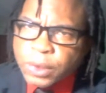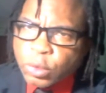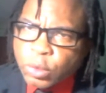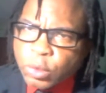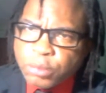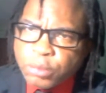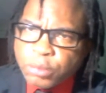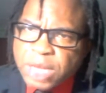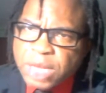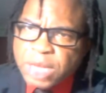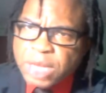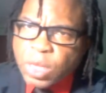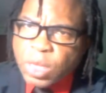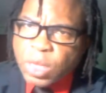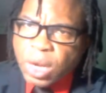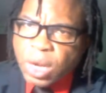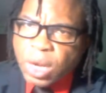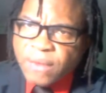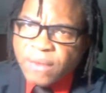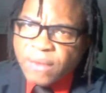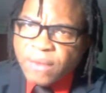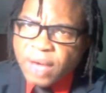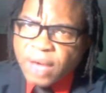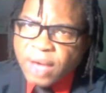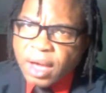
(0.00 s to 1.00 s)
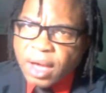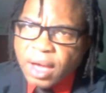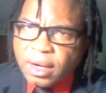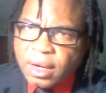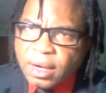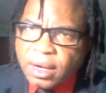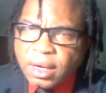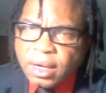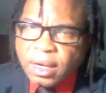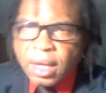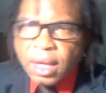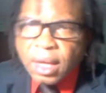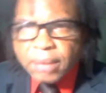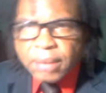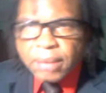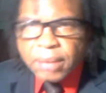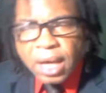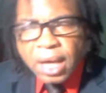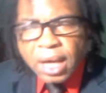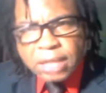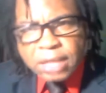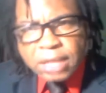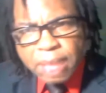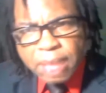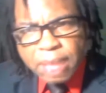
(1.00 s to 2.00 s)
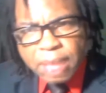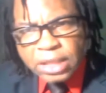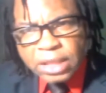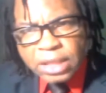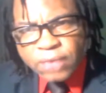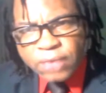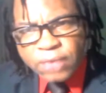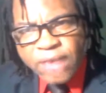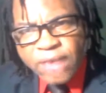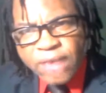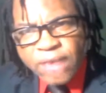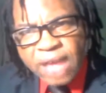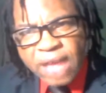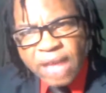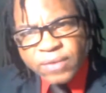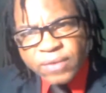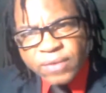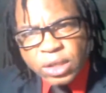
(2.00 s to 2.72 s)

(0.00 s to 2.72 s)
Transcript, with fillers: couldn't be the one of God. Because Matthew 5,